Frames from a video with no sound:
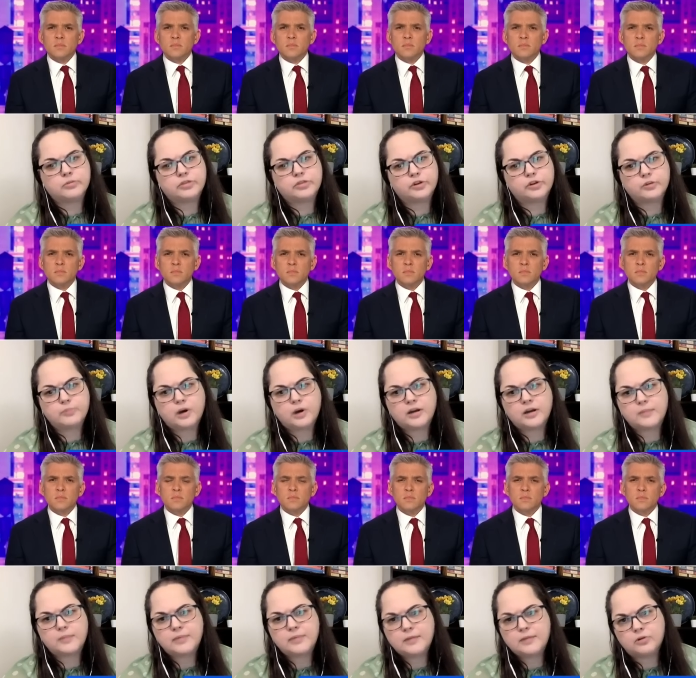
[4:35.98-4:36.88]
Speaker 1: third-party
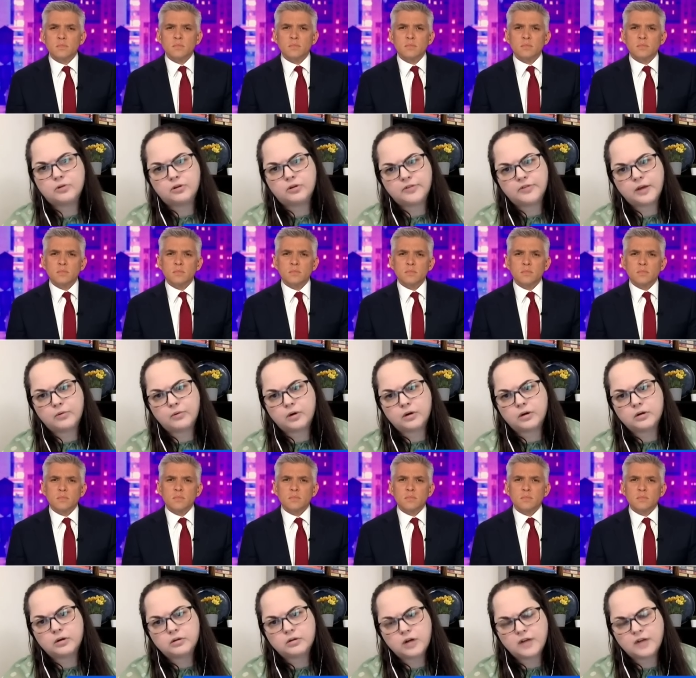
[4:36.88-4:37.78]
people that were
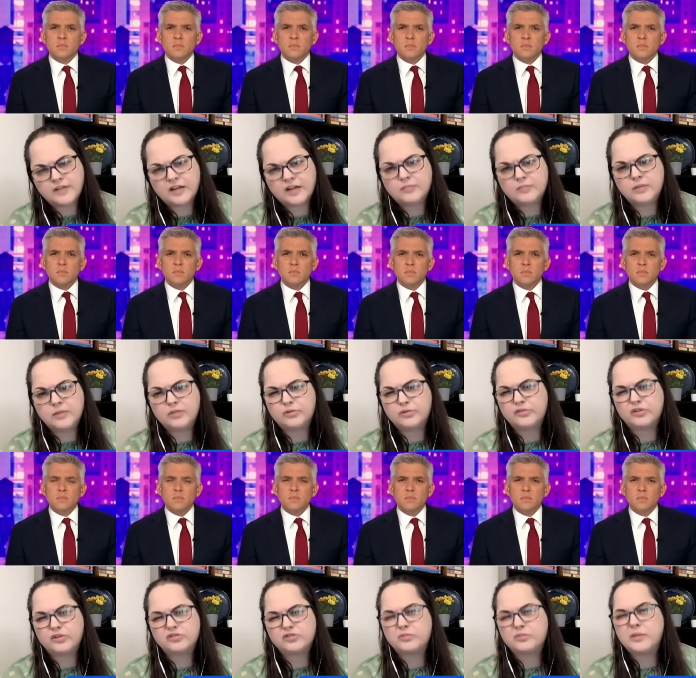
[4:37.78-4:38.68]
contacting me through
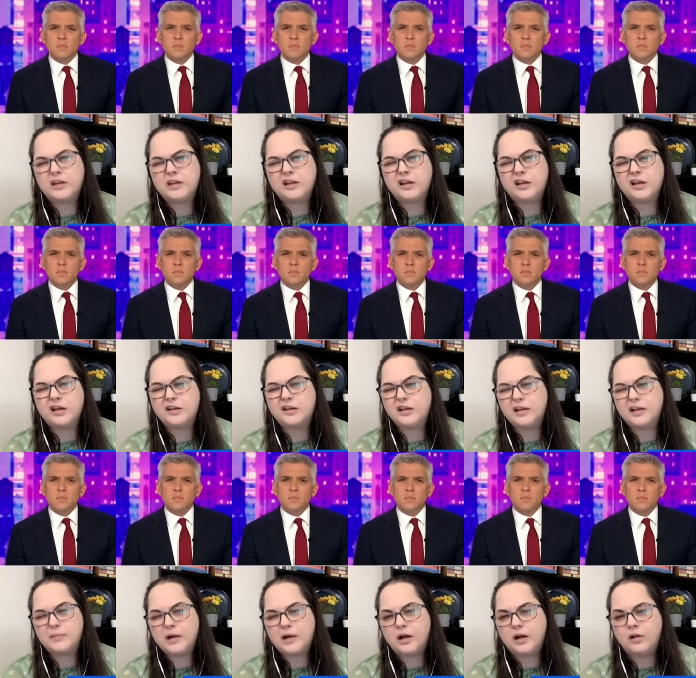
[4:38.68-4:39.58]
social media and
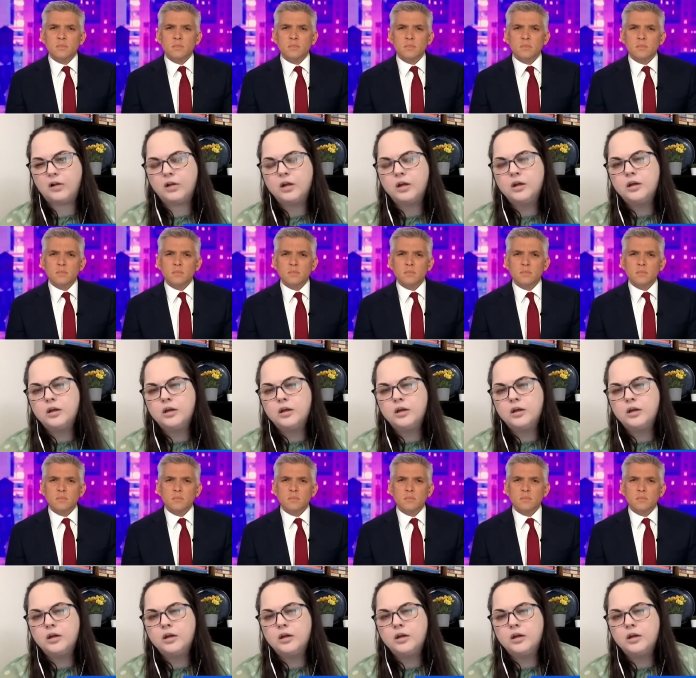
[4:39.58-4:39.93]
email.